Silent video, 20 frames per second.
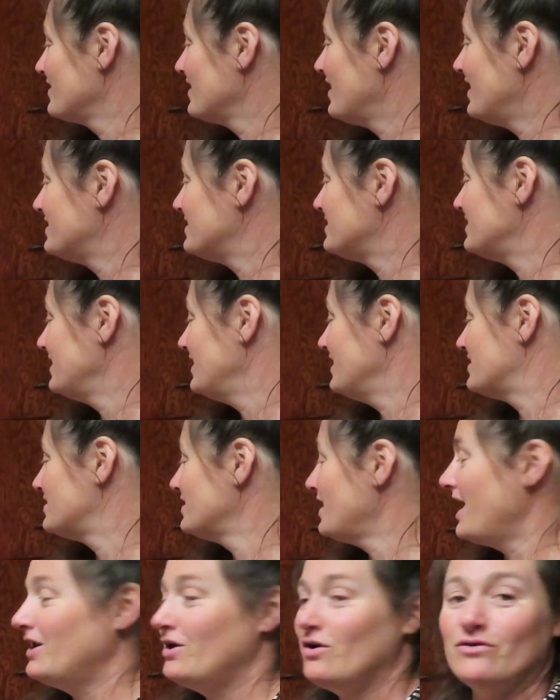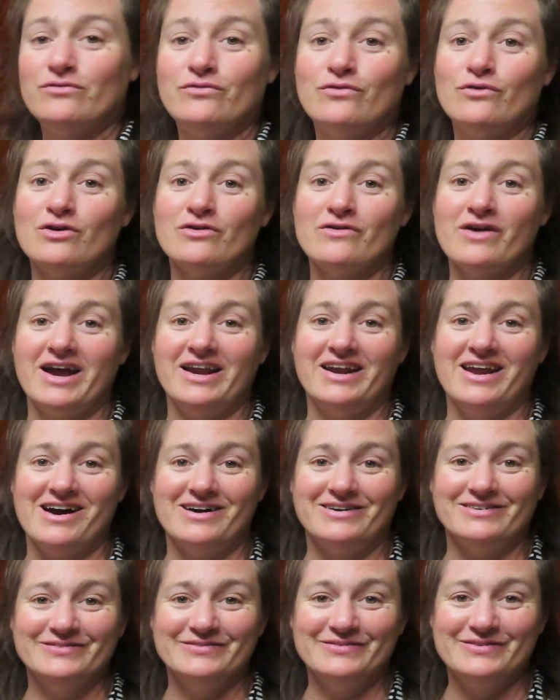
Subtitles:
let's see. It's 9:04 right now.